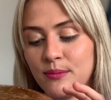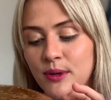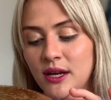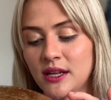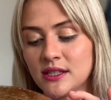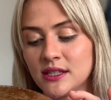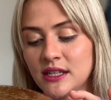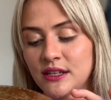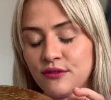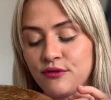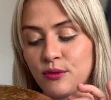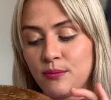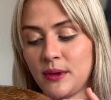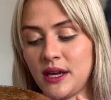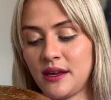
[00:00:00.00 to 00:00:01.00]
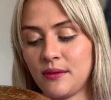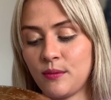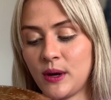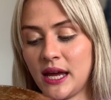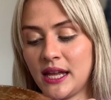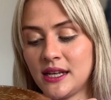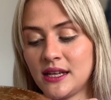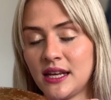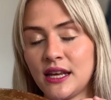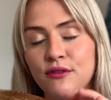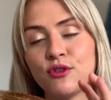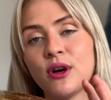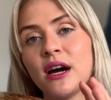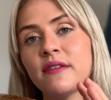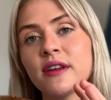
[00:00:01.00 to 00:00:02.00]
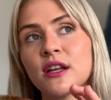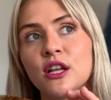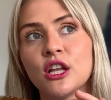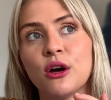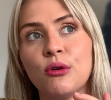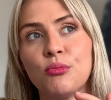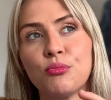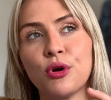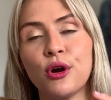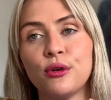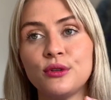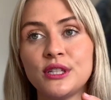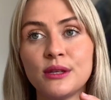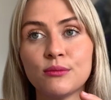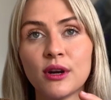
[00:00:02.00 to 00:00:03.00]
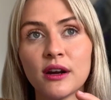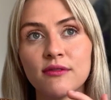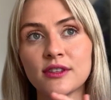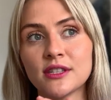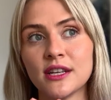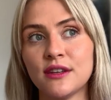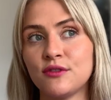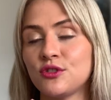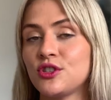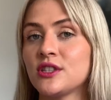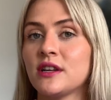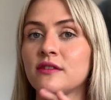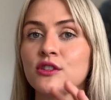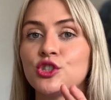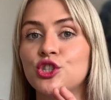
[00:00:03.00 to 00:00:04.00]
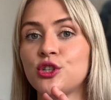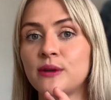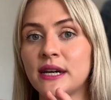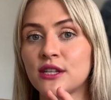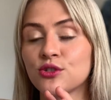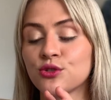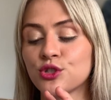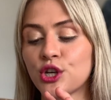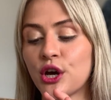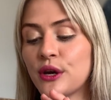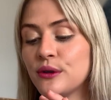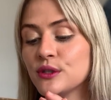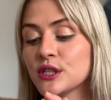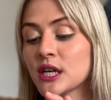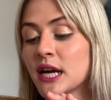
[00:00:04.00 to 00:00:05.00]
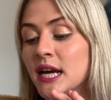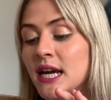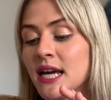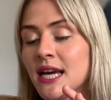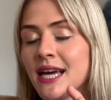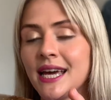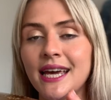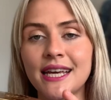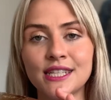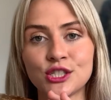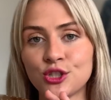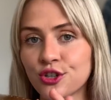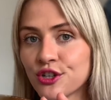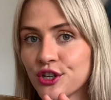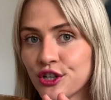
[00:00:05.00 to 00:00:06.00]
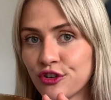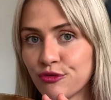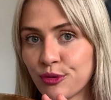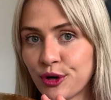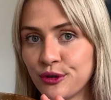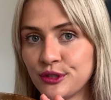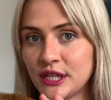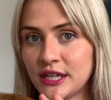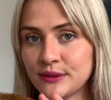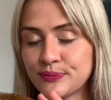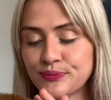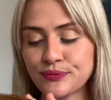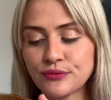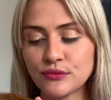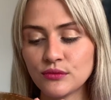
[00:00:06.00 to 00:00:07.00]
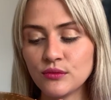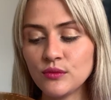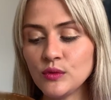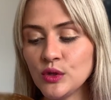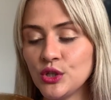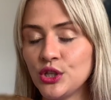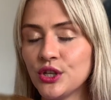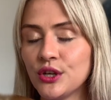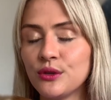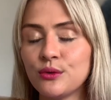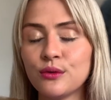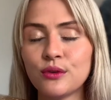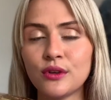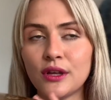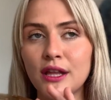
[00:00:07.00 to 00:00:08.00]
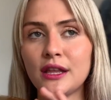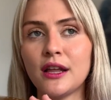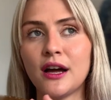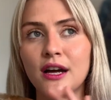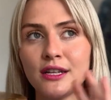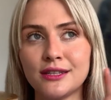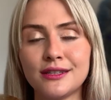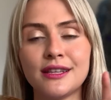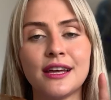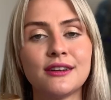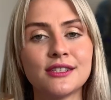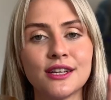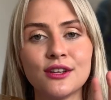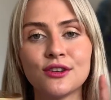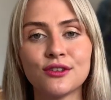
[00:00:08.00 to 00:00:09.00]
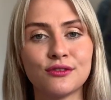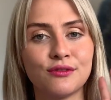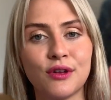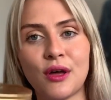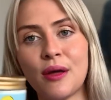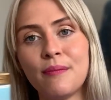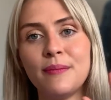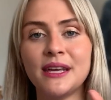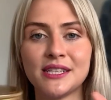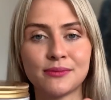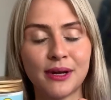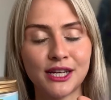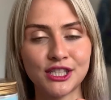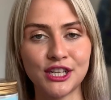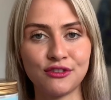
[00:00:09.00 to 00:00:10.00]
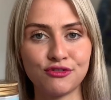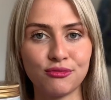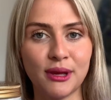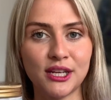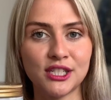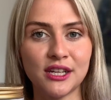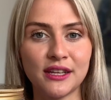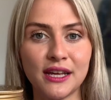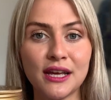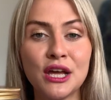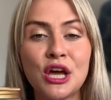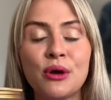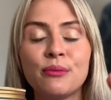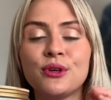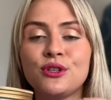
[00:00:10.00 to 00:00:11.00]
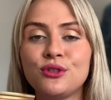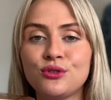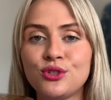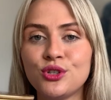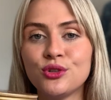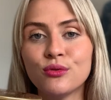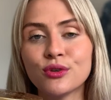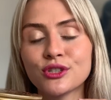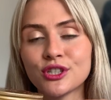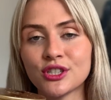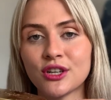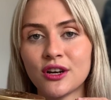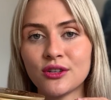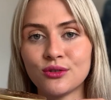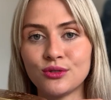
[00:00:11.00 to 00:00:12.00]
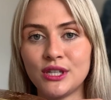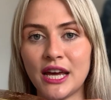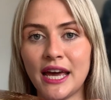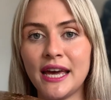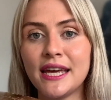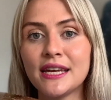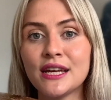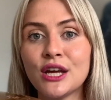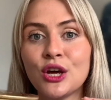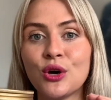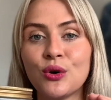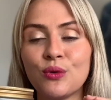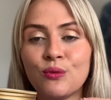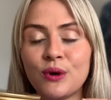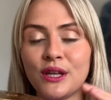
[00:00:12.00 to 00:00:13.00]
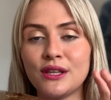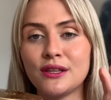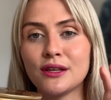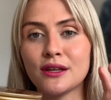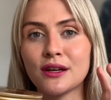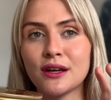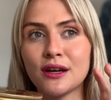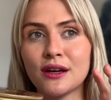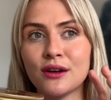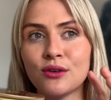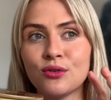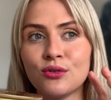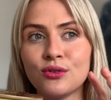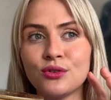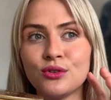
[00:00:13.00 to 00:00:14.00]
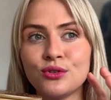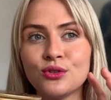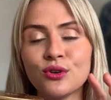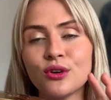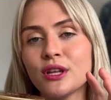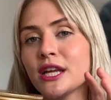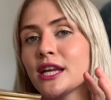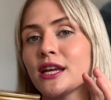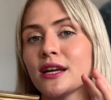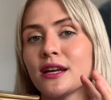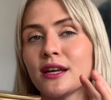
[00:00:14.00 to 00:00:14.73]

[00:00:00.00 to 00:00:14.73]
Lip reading: personally for me if you're having a lower protein breakfast, like if you're just having 2 eggs on toast, it's not enough protein. You know, there's a lot of mismatched information out there, but you do want to start your day with not like